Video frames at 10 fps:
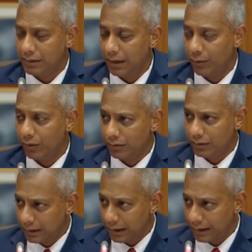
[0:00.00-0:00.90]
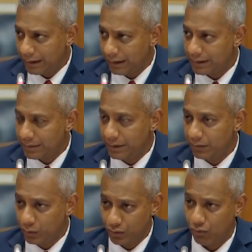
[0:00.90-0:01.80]
I think it's
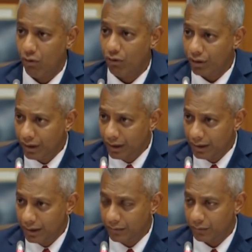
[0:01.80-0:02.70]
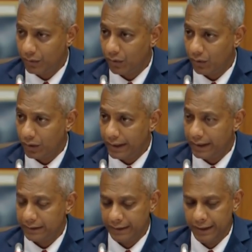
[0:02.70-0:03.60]
been withdrawn, if you want to call it
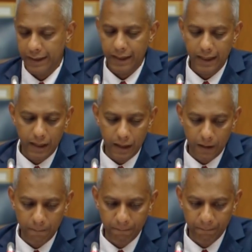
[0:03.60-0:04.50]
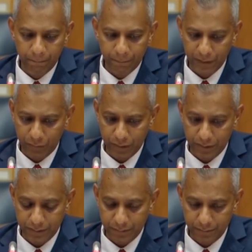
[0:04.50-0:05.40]
that. It
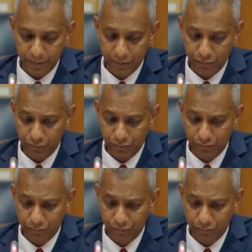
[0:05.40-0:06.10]
was issued